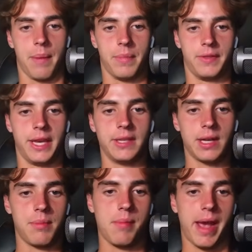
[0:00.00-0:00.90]
These
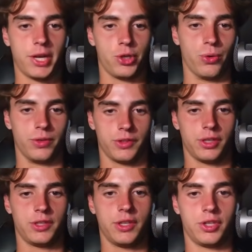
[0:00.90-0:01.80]
are my make sures.
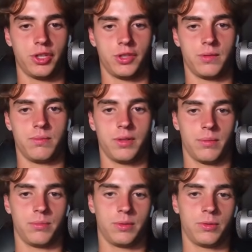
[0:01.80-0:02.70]
So this is just
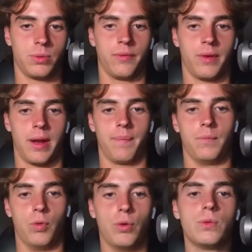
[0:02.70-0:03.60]
some sort of
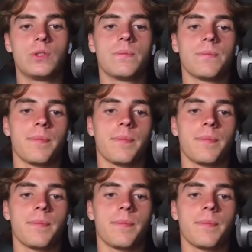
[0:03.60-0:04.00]
rules.